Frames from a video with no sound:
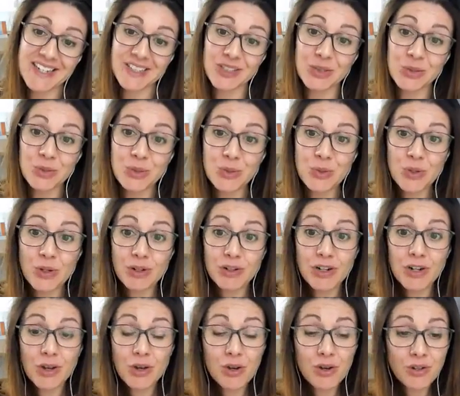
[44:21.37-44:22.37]
to
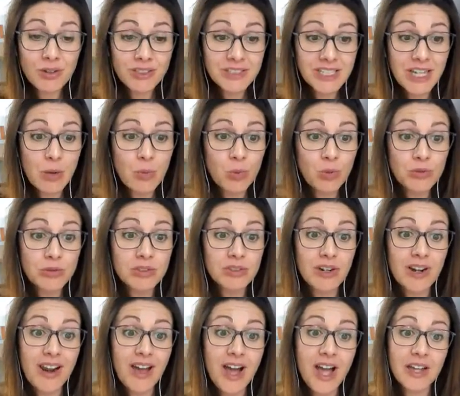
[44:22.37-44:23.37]
close, I would
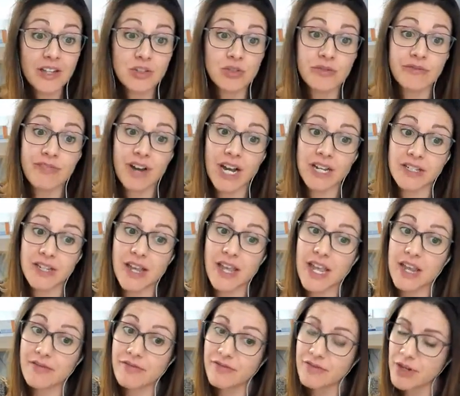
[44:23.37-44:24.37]
like to invite
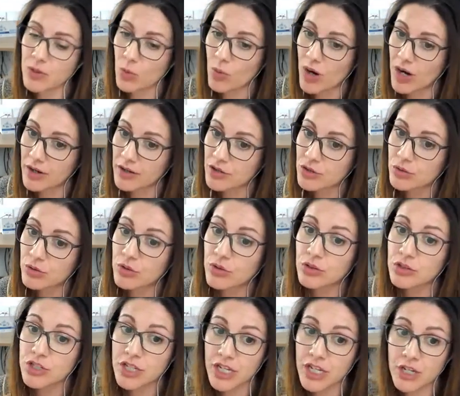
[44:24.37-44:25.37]
everyone to
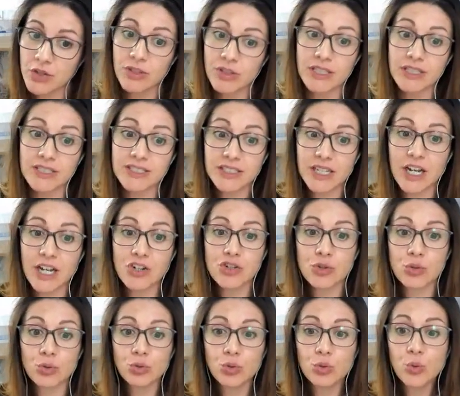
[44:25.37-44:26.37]
continue the
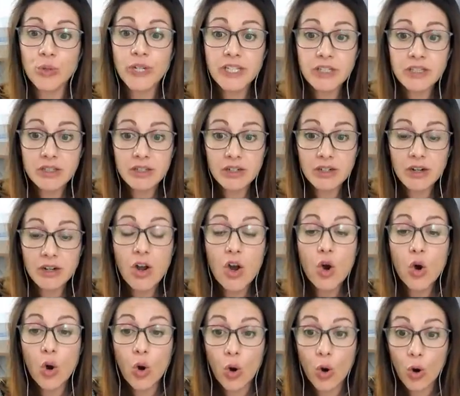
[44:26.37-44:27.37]
discussion on Twitter
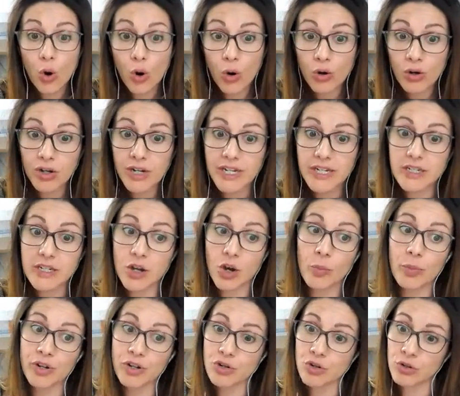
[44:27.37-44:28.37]
or in the
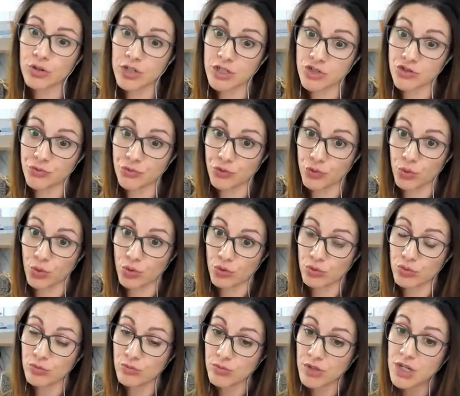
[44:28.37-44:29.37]
Open Knowledge
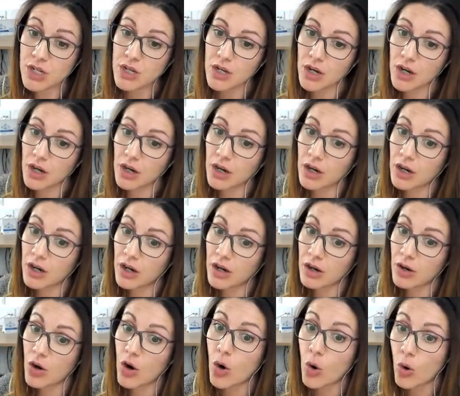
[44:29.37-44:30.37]
Forum,
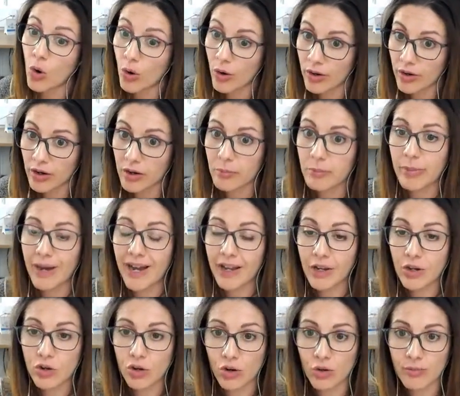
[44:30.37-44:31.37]
or by
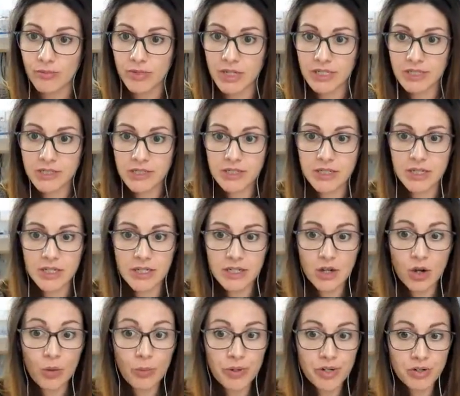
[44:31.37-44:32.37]
comment in the
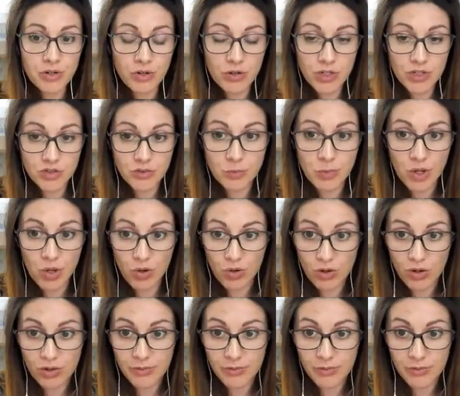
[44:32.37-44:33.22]
Open Knowledge blog.